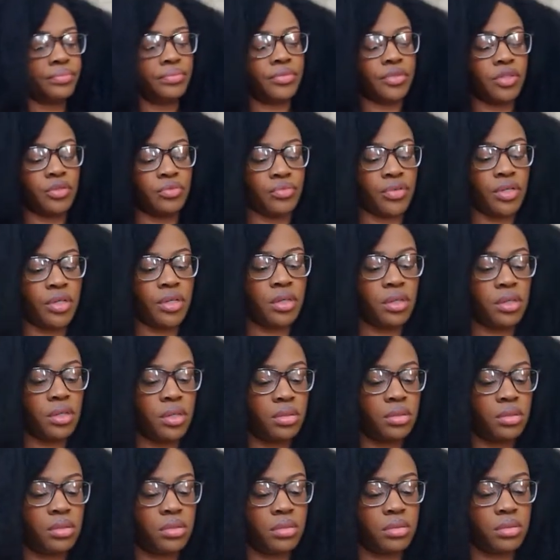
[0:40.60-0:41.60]
All
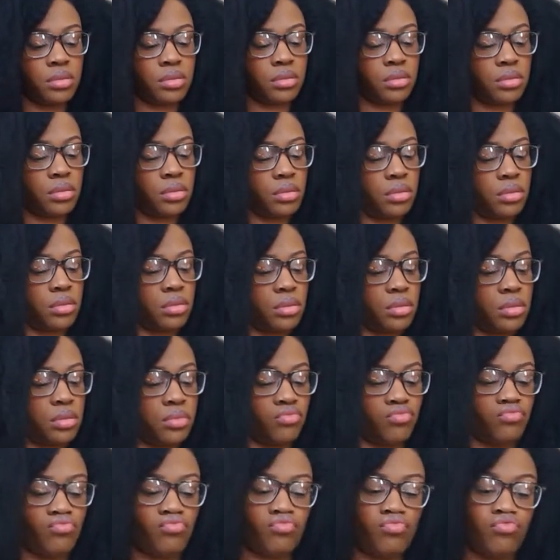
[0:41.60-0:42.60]
right.
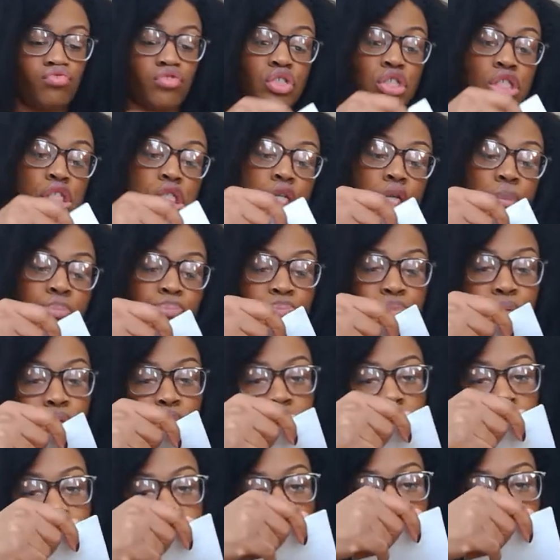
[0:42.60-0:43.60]
The slip of